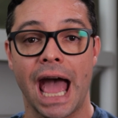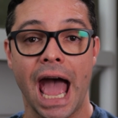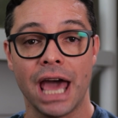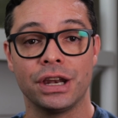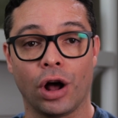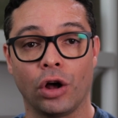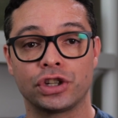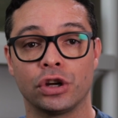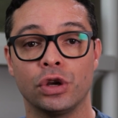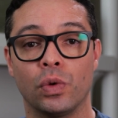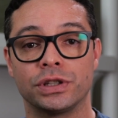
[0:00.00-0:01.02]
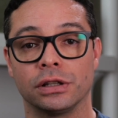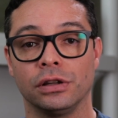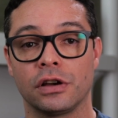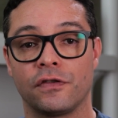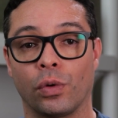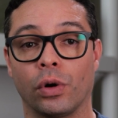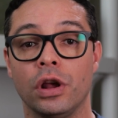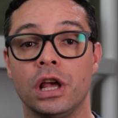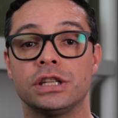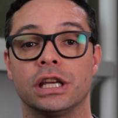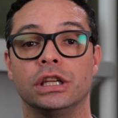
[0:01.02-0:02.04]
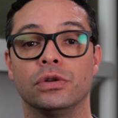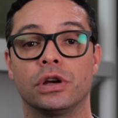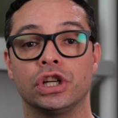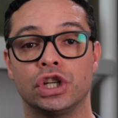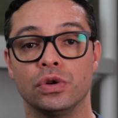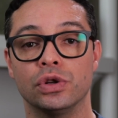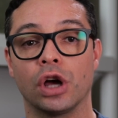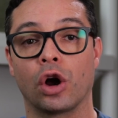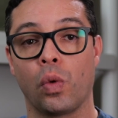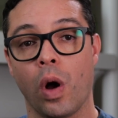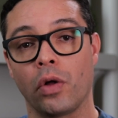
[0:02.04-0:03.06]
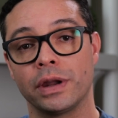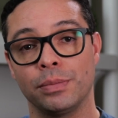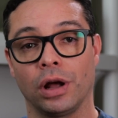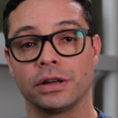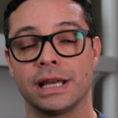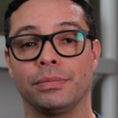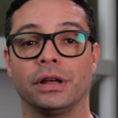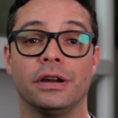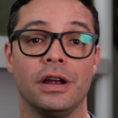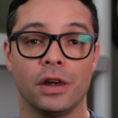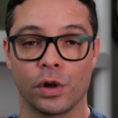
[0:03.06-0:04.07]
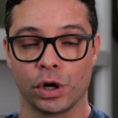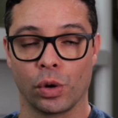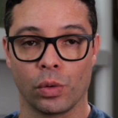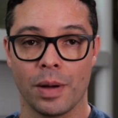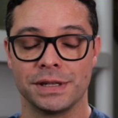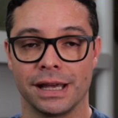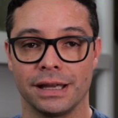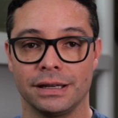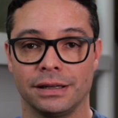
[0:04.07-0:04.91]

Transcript: and I'll show you what to look for so that you can choose a quality blog template for your website.